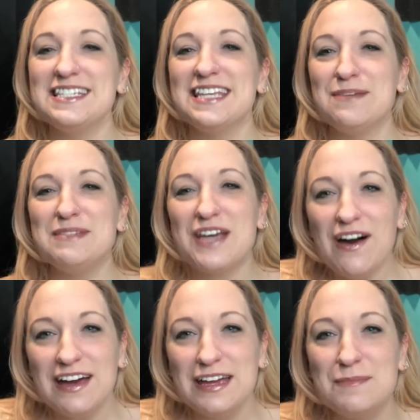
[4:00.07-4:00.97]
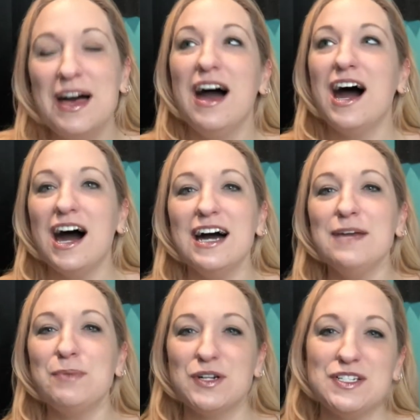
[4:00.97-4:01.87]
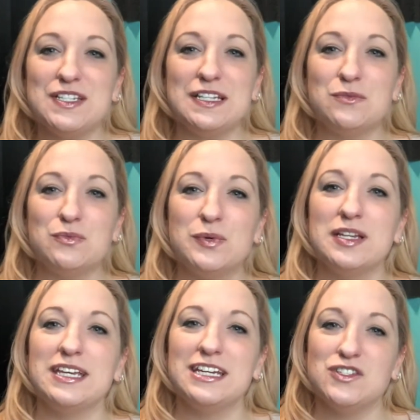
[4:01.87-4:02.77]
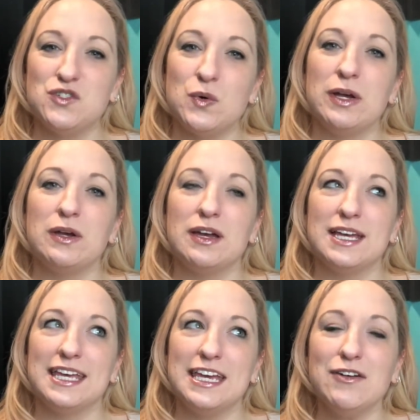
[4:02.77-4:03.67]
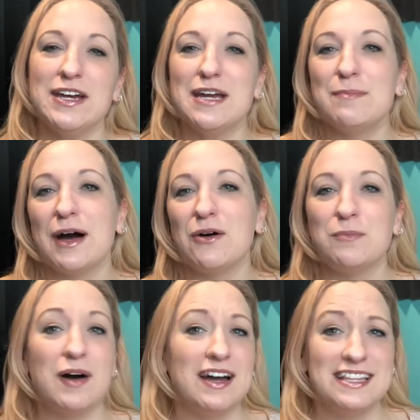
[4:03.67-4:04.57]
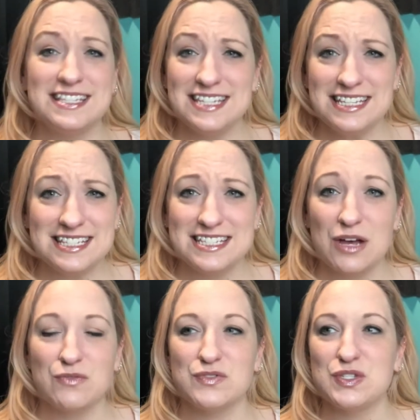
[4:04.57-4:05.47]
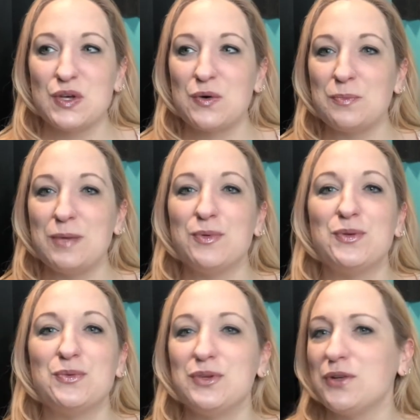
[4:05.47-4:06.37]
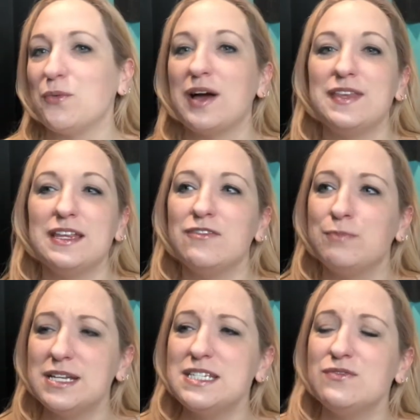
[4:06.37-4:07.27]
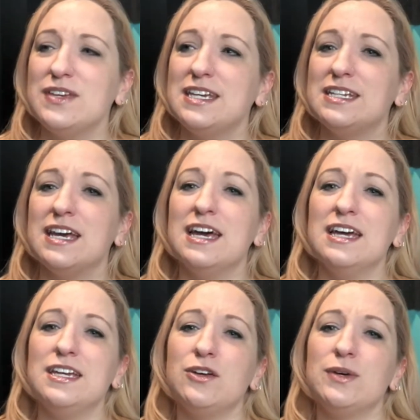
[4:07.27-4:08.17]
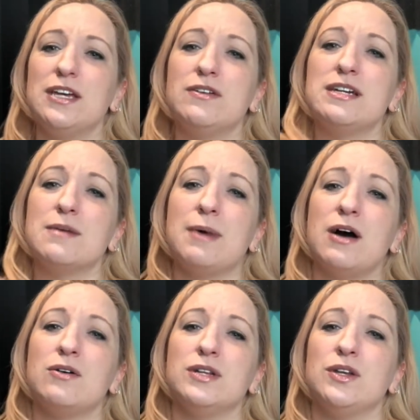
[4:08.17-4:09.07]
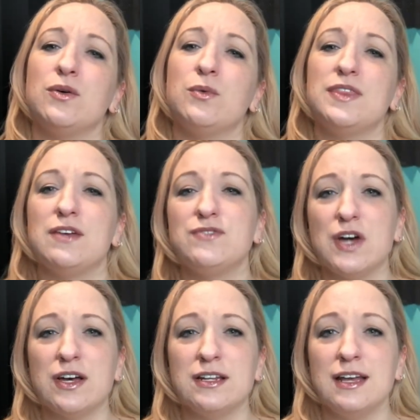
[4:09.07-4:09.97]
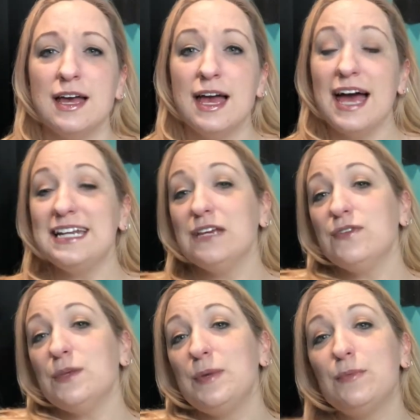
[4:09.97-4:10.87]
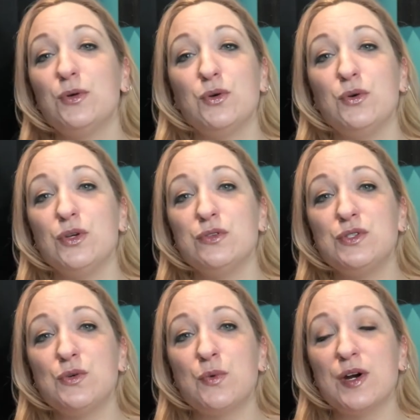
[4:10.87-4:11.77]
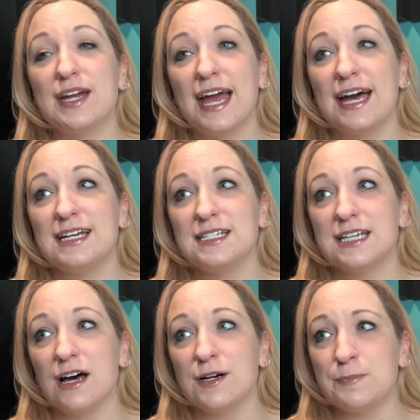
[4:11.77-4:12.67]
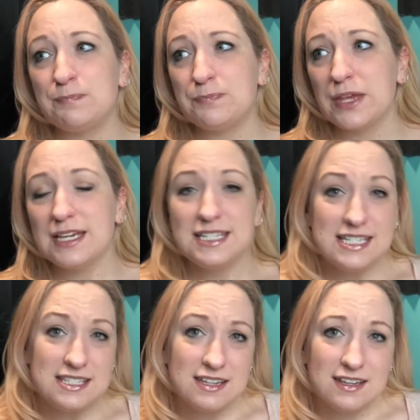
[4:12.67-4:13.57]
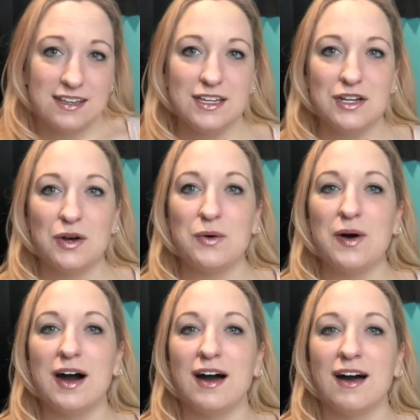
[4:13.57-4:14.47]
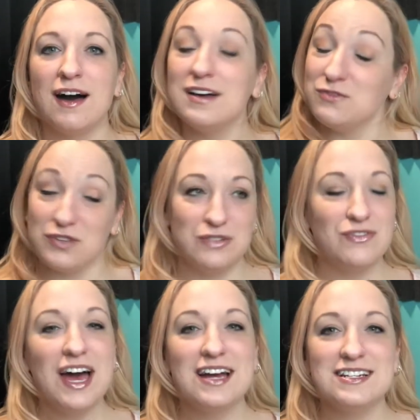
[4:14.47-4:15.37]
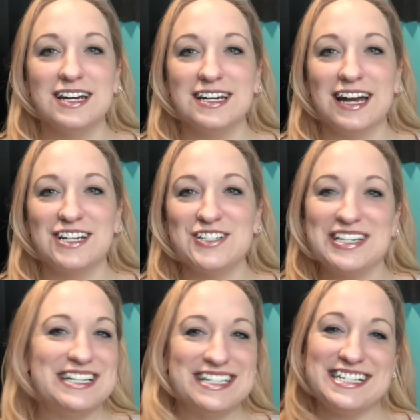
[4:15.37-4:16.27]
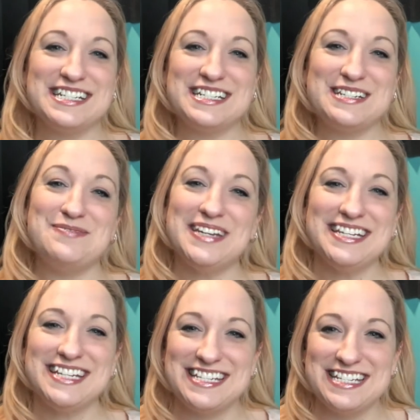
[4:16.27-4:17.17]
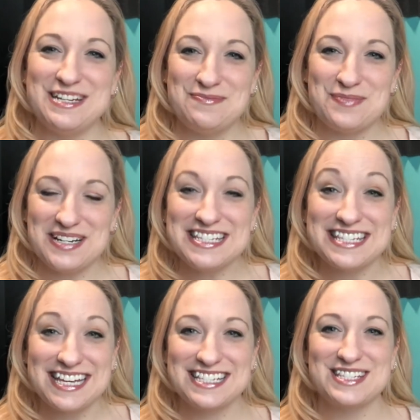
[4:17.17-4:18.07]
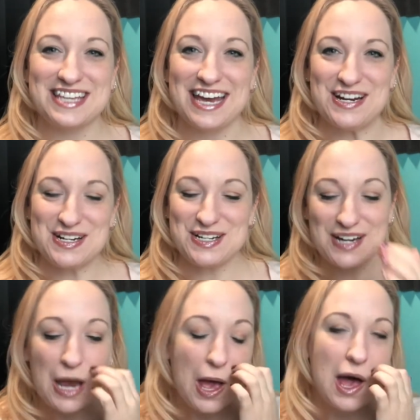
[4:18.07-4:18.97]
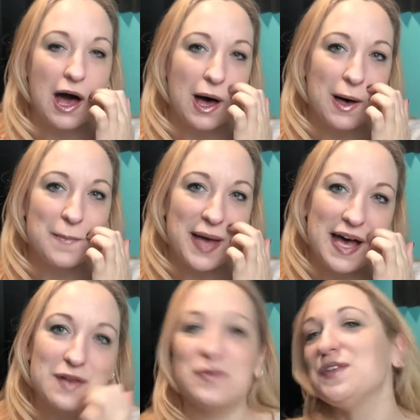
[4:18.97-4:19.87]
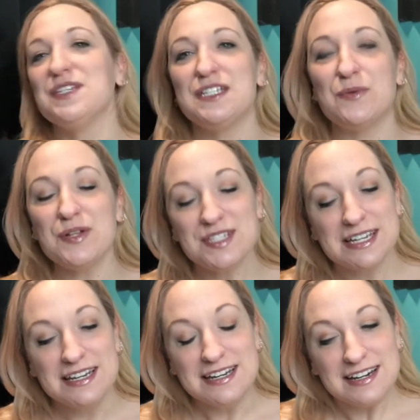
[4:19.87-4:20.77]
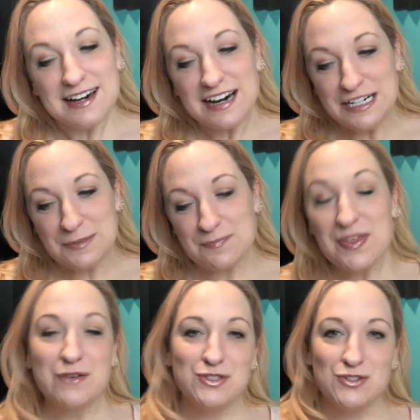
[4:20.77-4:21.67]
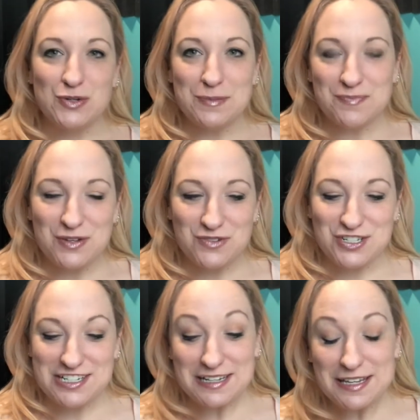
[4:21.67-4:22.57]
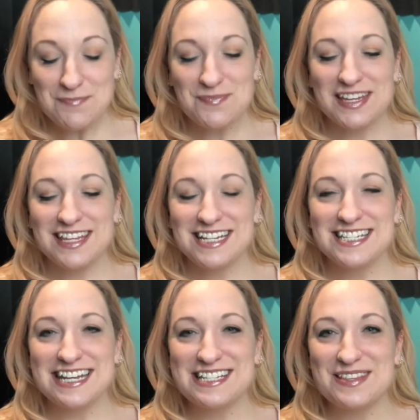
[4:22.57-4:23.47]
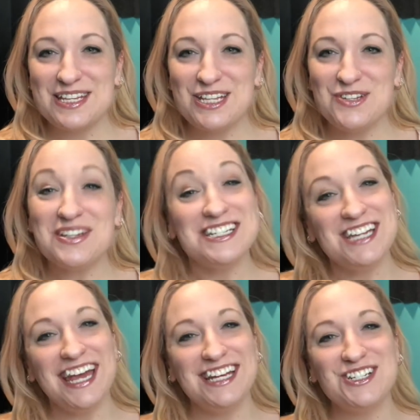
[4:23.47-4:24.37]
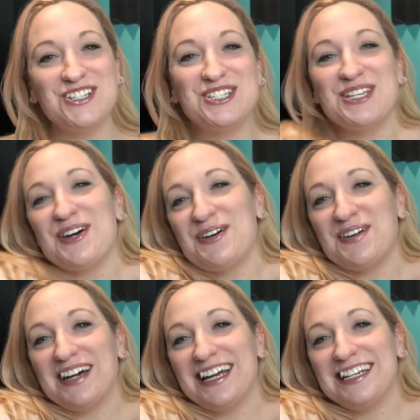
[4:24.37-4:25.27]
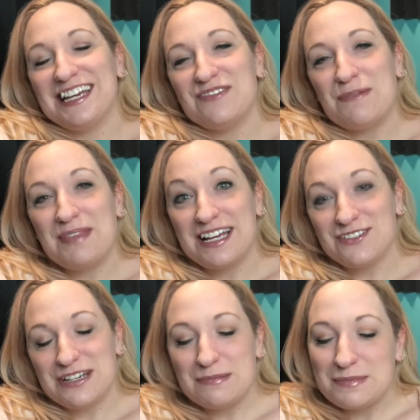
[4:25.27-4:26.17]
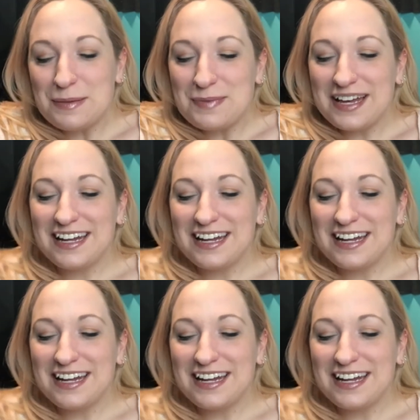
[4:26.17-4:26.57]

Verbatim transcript: same time, I personally really enjoy hearing about behind the scenes stuff. So people who, you know, why they left BuzzFeed, you know, hearing about, you know, what they've done. And even the people who used to work at um, Disney you know, uh, fun fact, I actually auditioned to be a Disney princess character um, at Walt Disney World. Um, I was too short, unfortunately. That is not something that you can change, so I had to give up that dream. But,